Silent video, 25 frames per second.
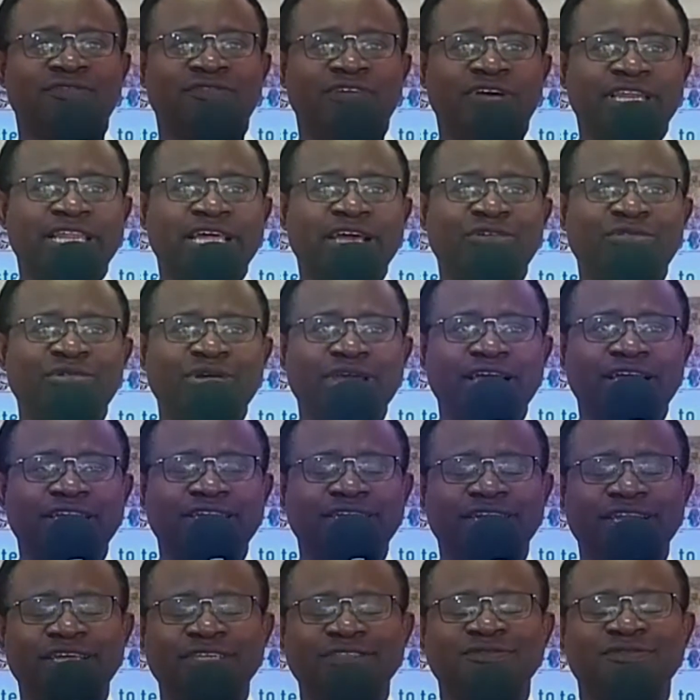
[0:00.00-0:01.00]
Father, we
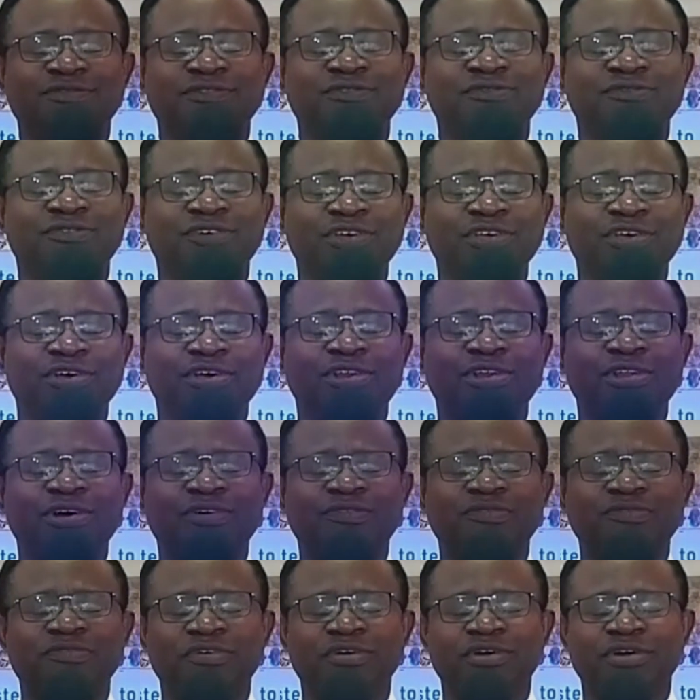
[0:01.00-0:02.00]
are grateful for your
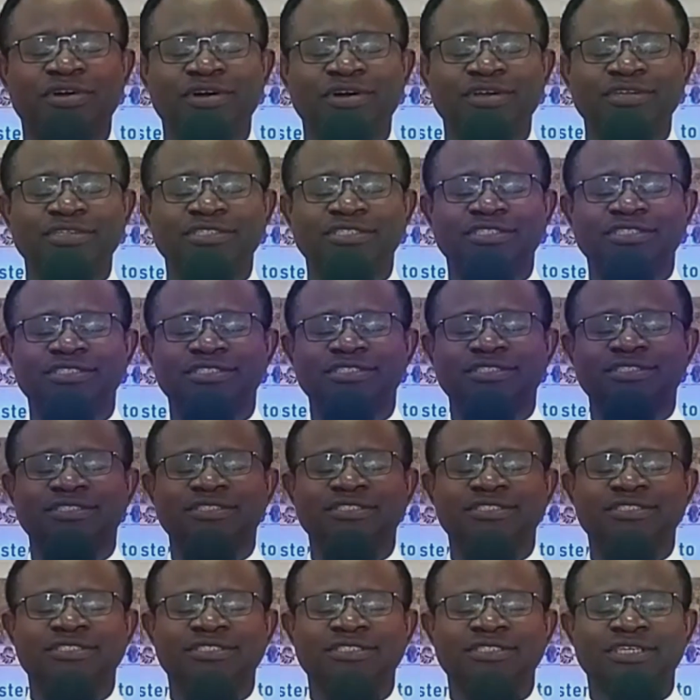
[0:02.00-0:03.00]
love for us.
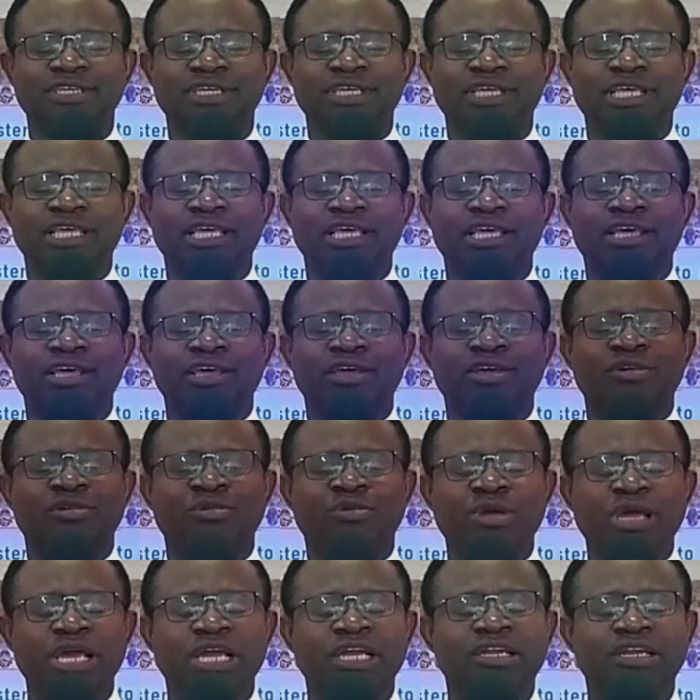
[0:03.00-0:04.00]

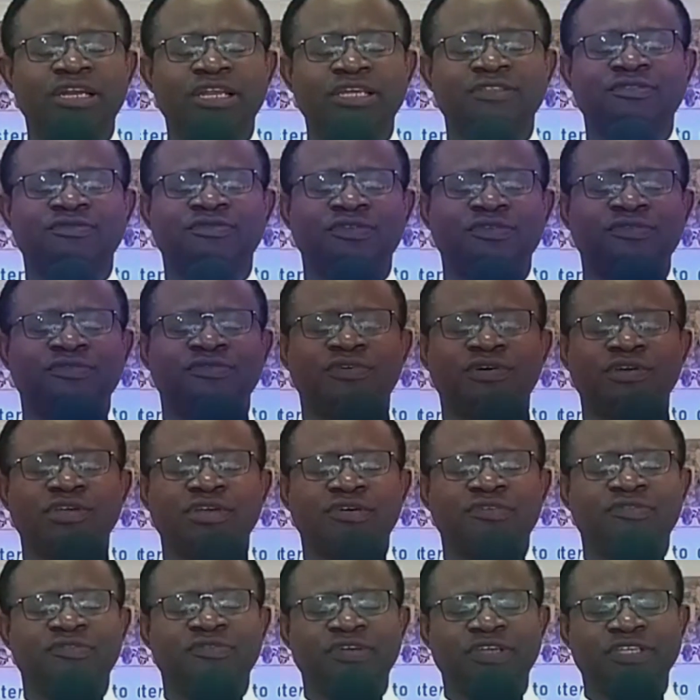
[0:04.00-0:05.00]
We are grateful
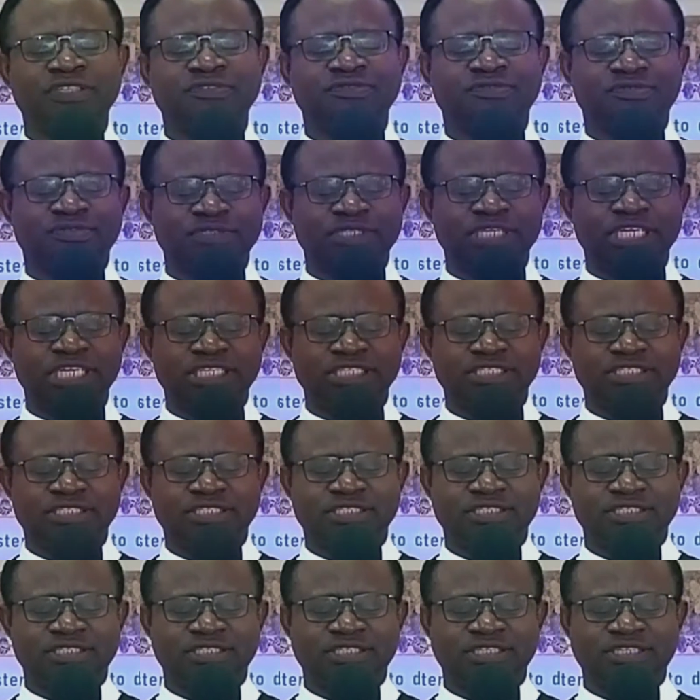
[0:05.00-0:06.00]
for your
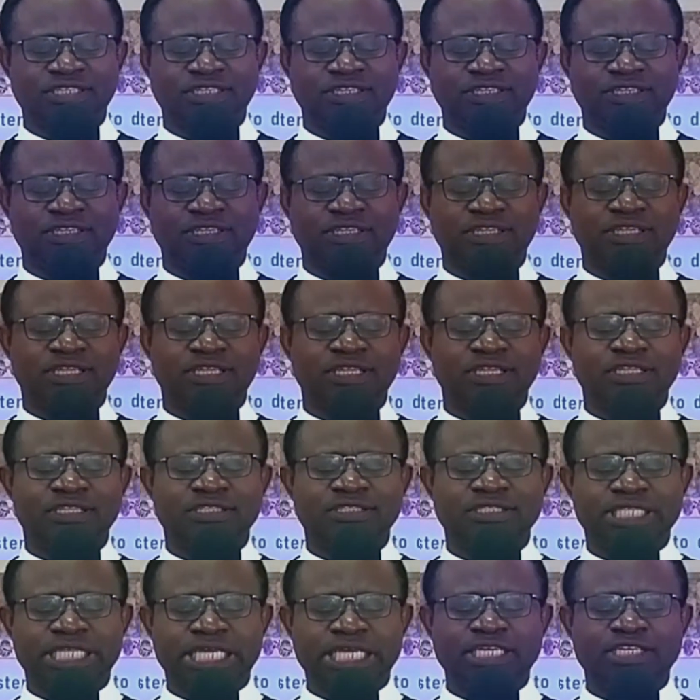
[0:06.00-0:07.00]
faithfulness.
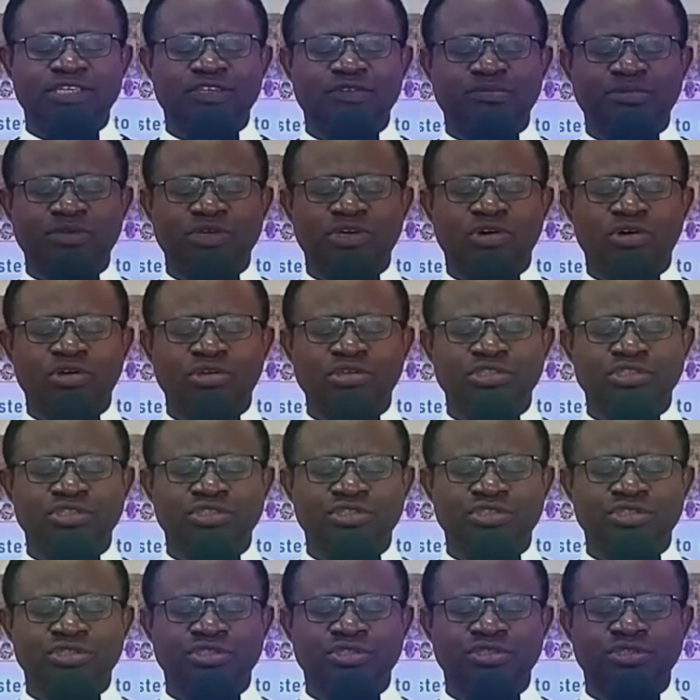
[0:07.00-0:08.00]
Thank you
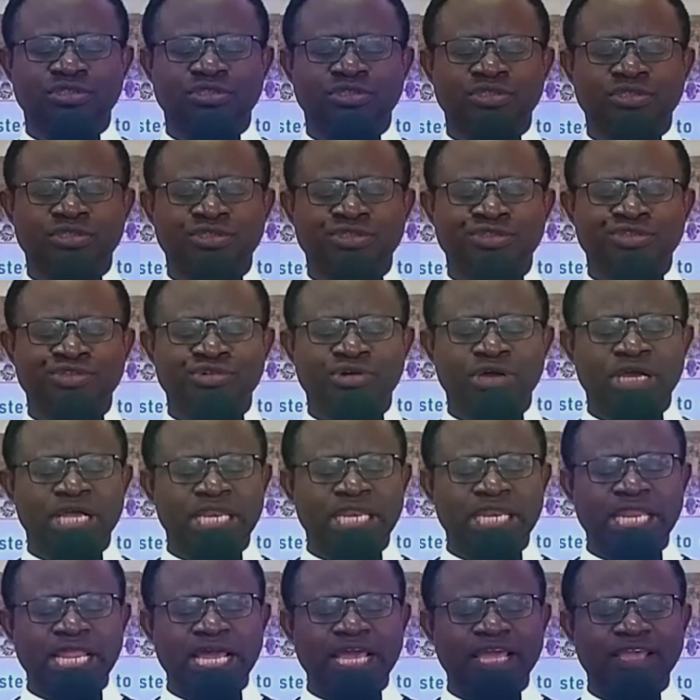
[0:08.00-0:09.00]
because you
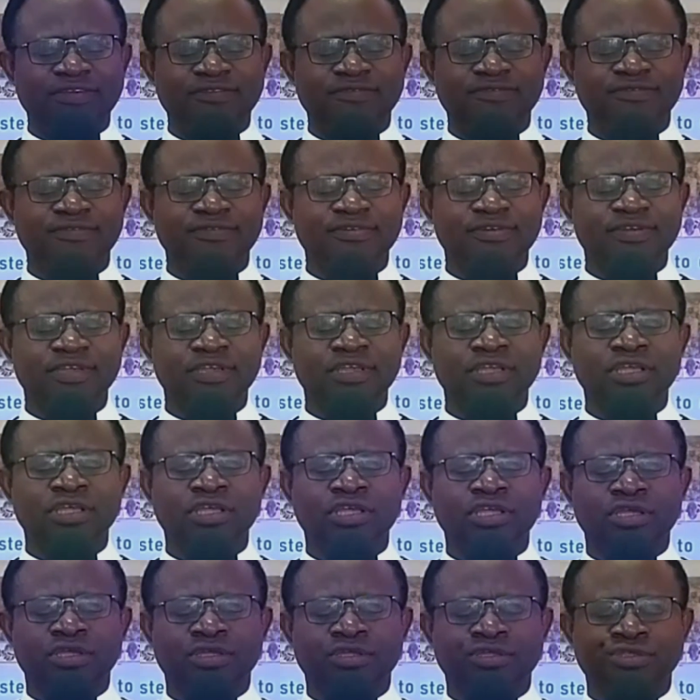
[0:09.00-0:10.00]
are alive.
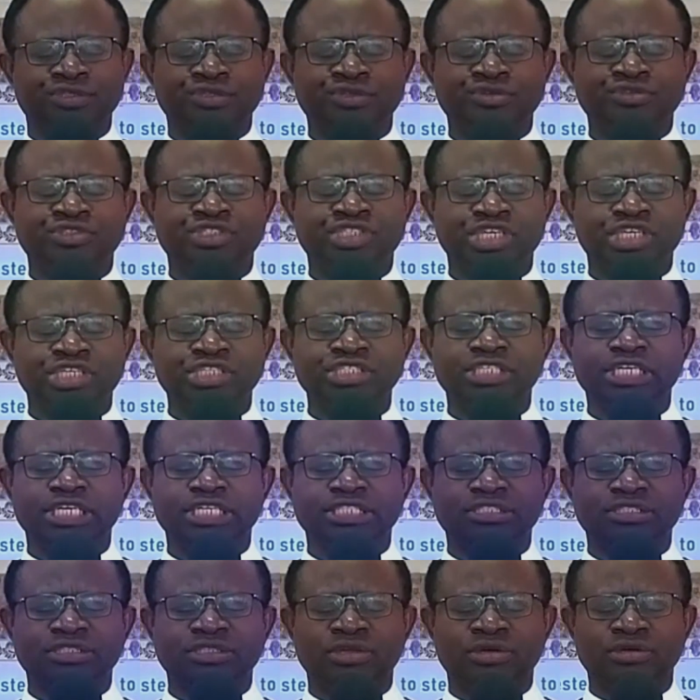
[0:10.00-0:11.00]
You change
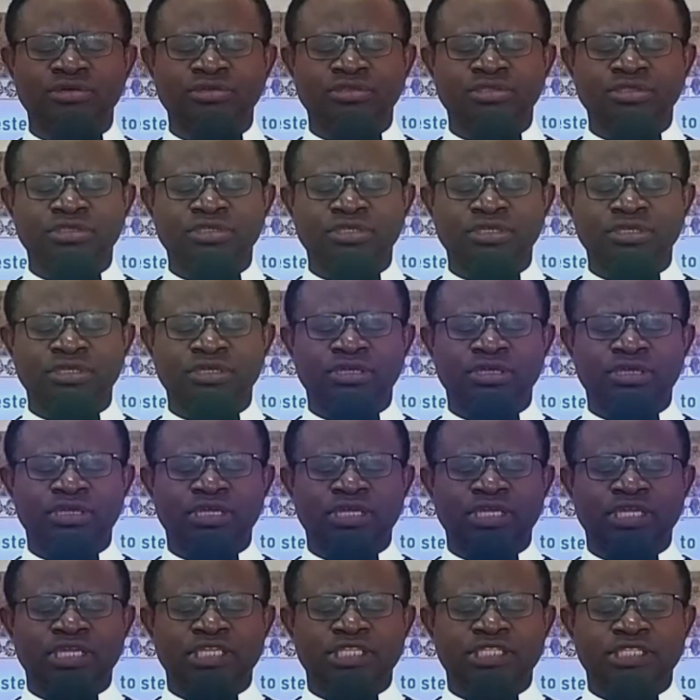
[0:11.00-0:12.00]
it not.
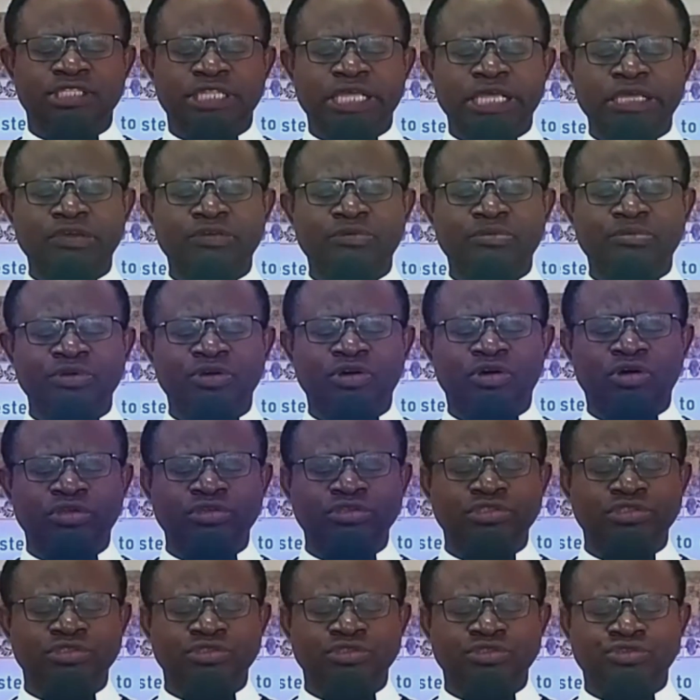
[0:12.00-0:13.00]
Thank you
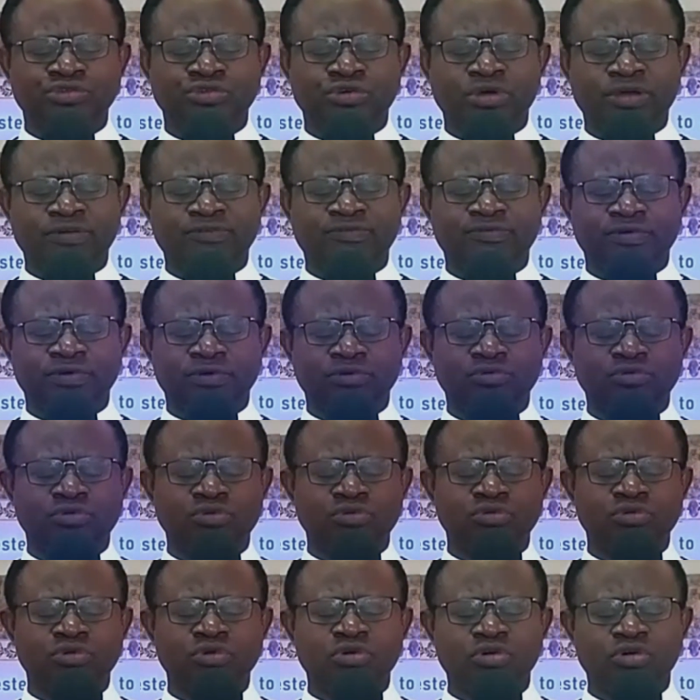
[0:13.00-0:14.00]
because you have a
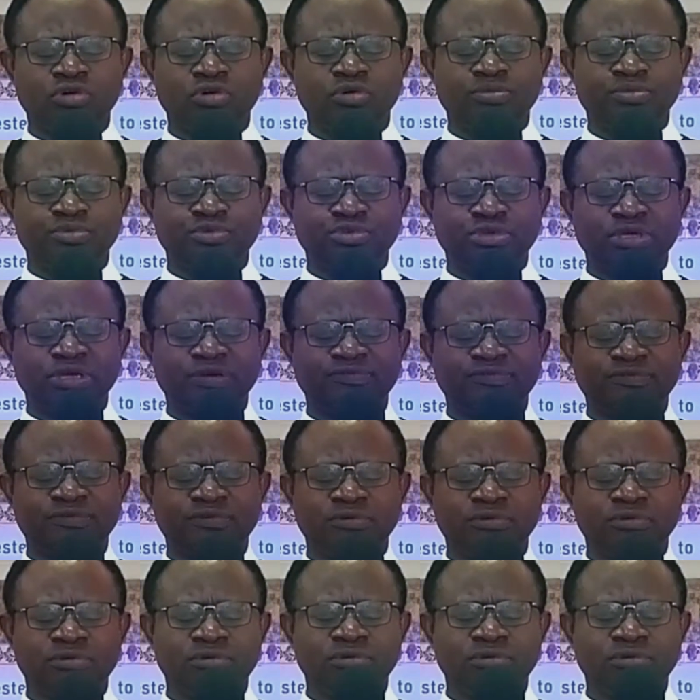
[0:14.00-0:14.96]
good hope. You have